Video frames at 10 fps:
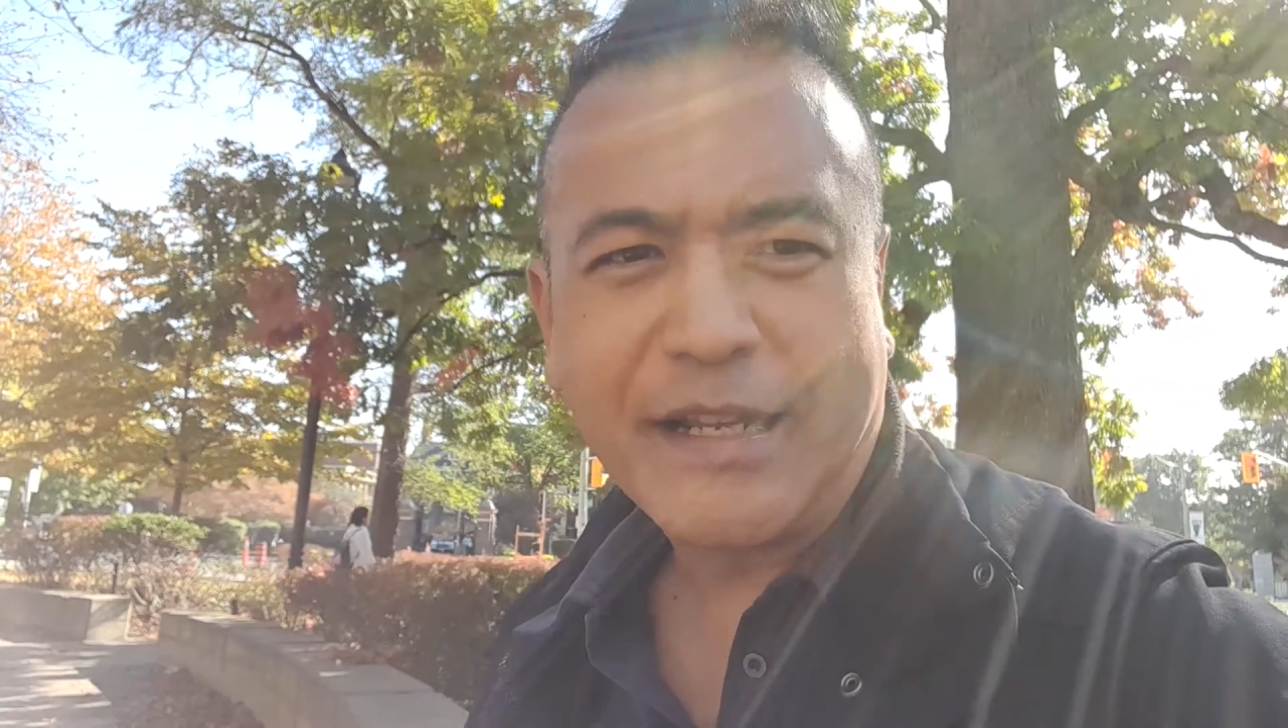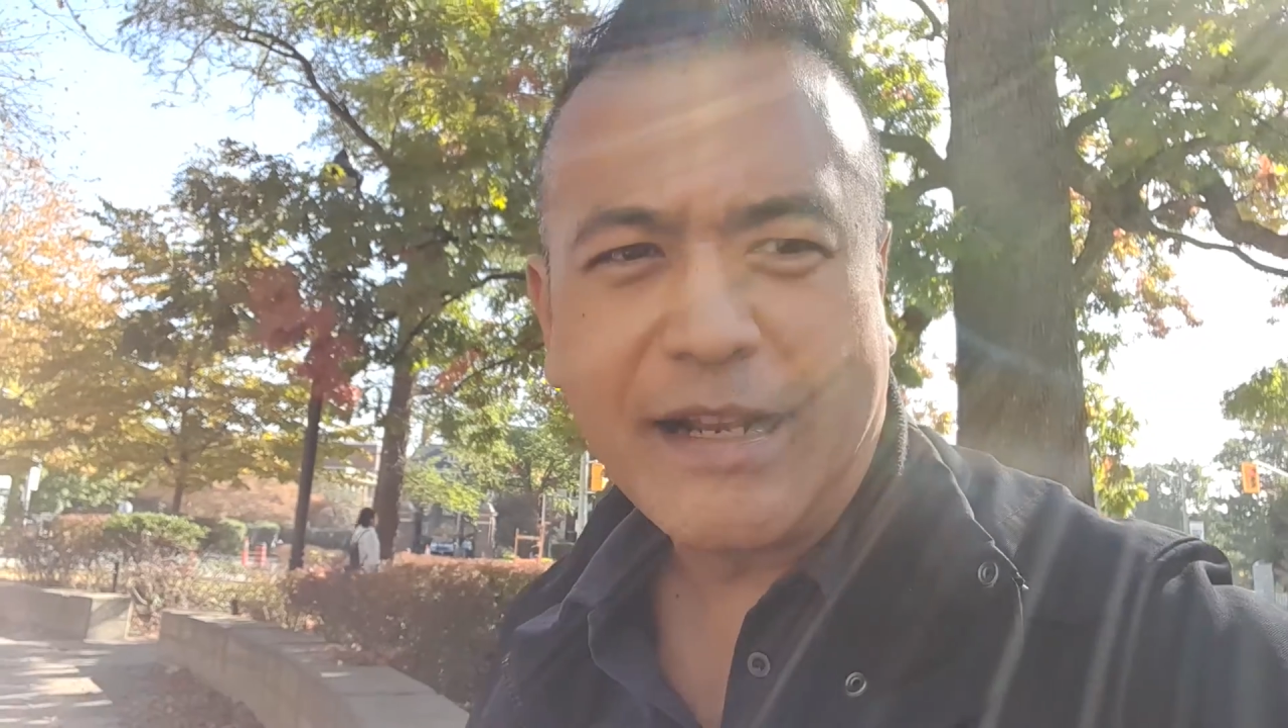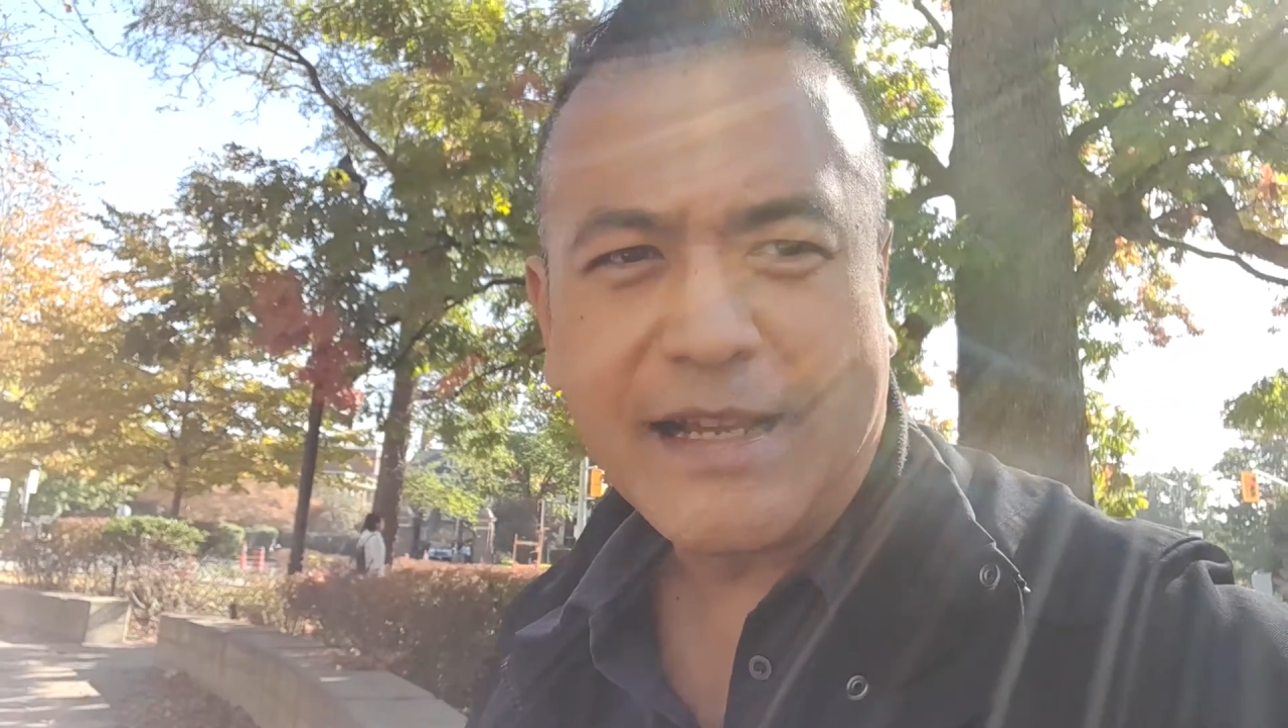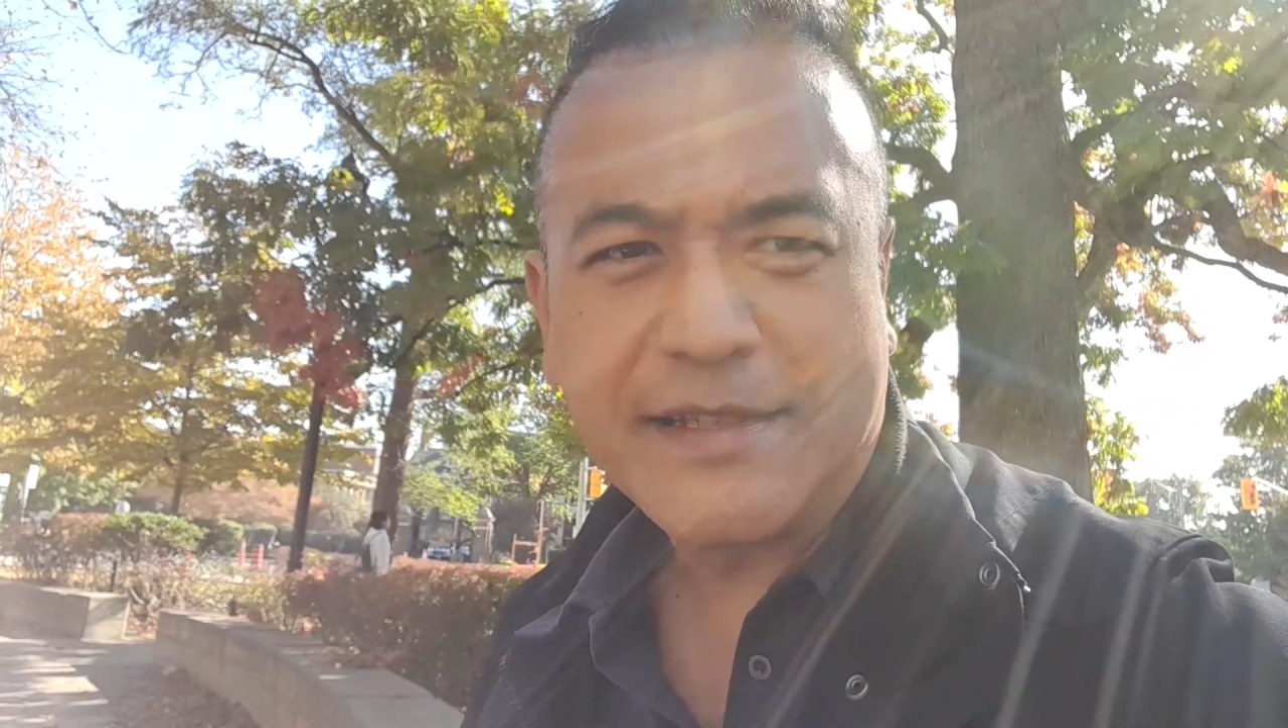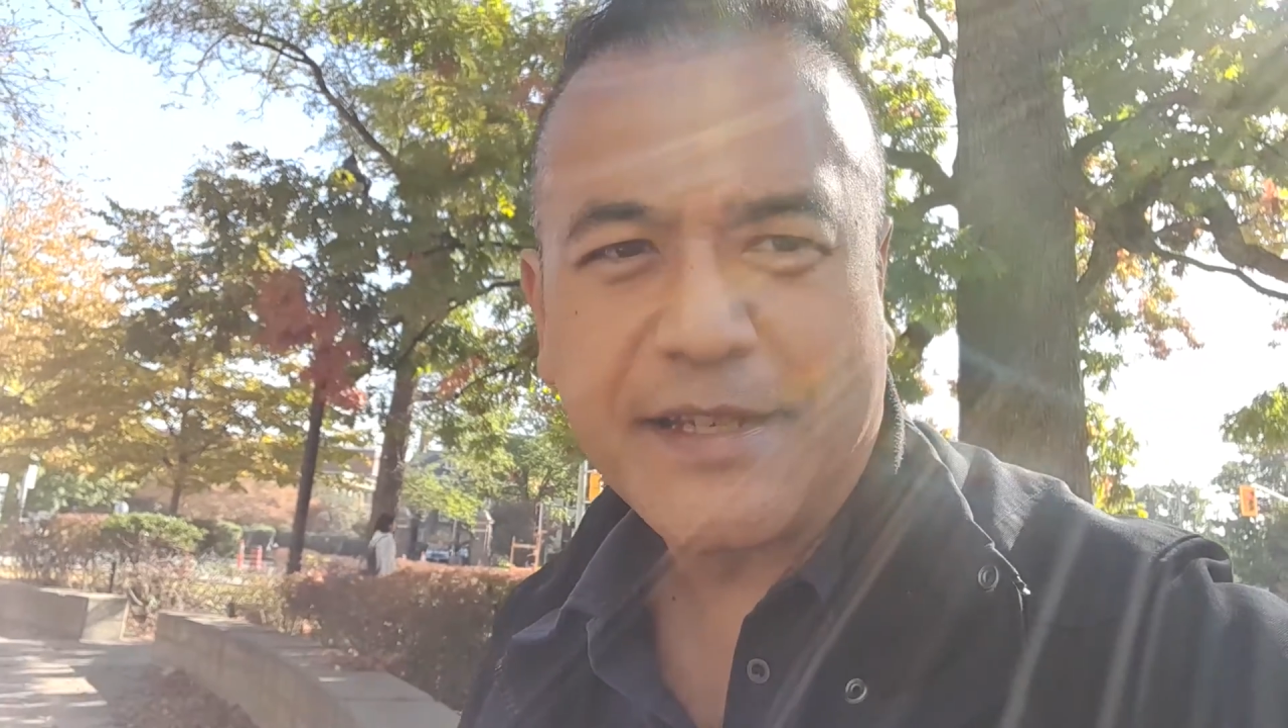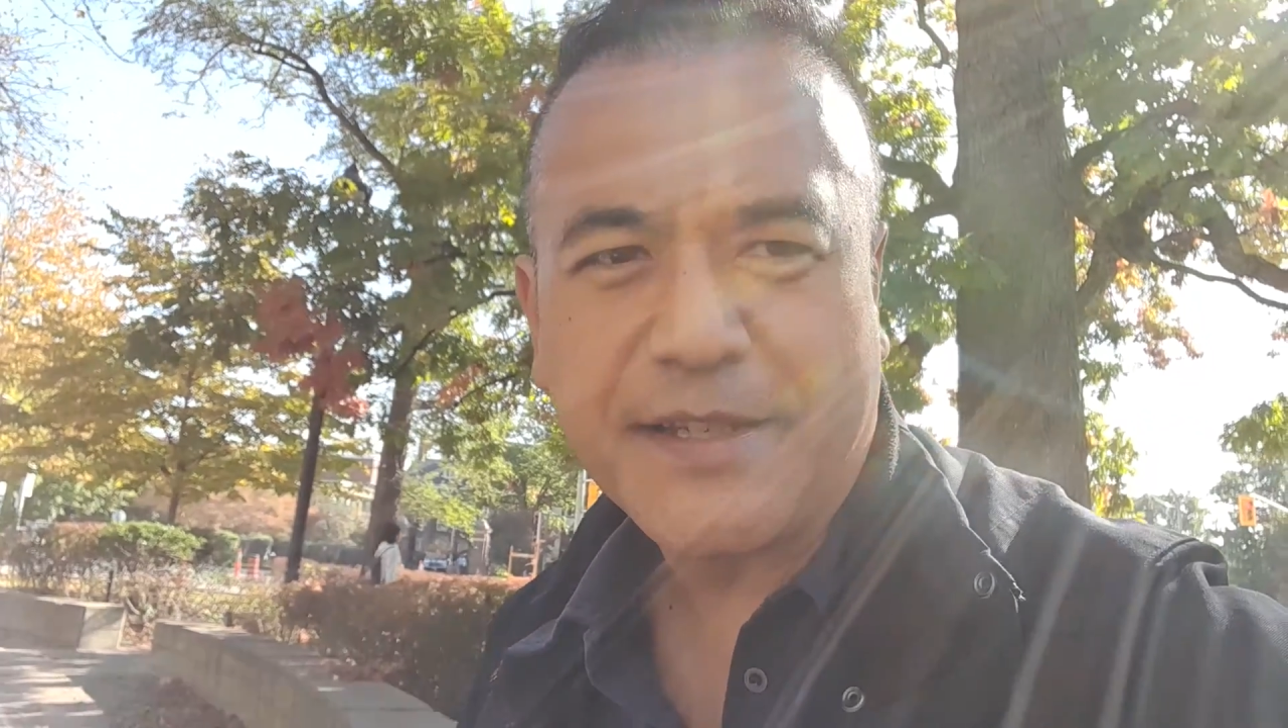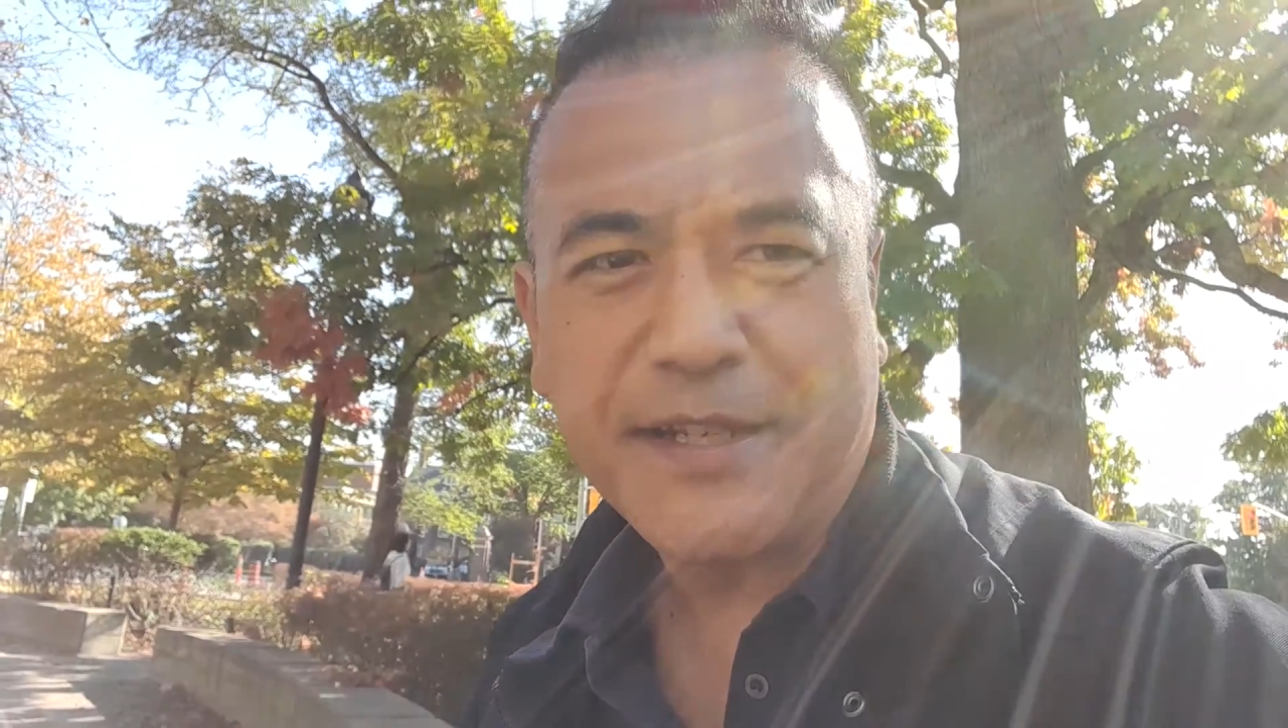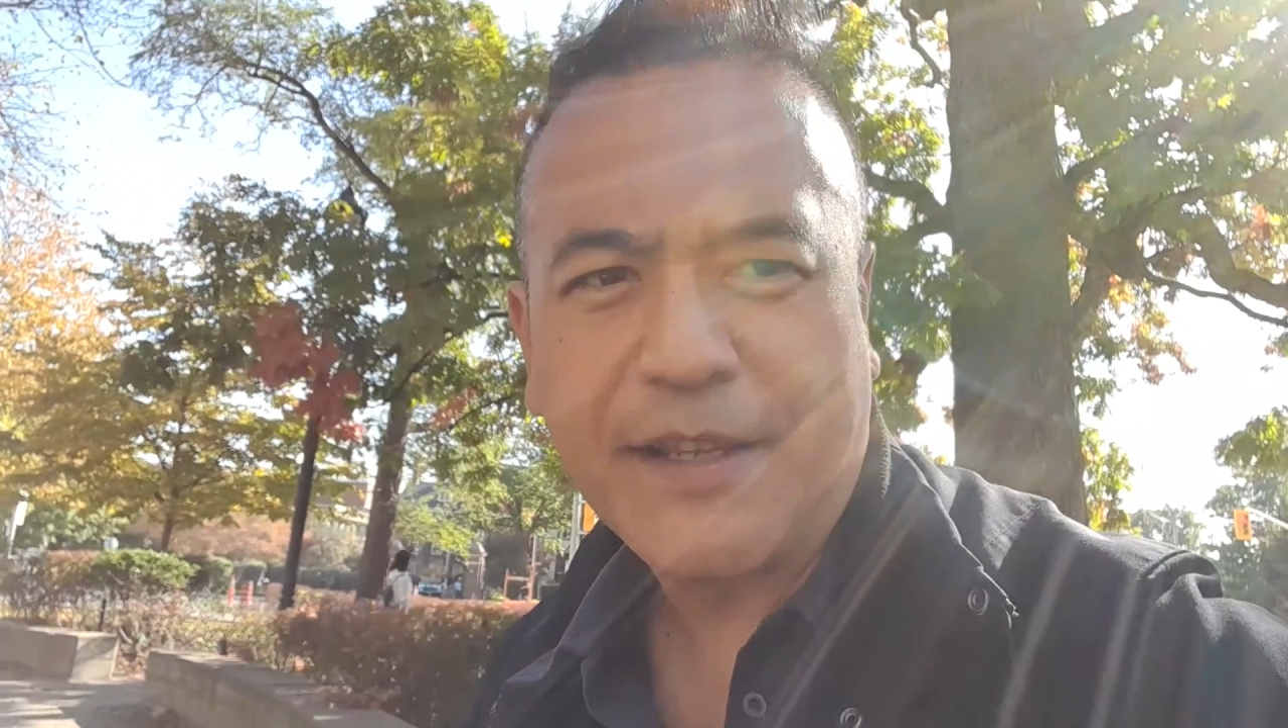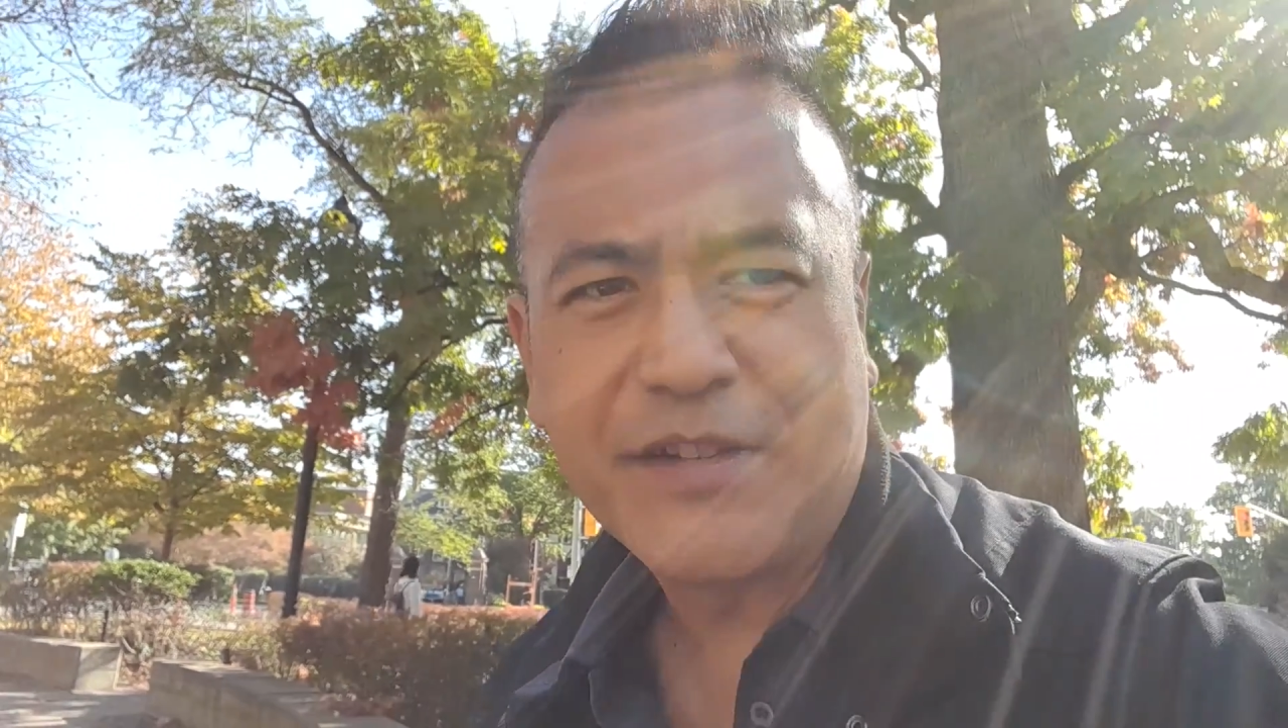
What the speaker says: elasticity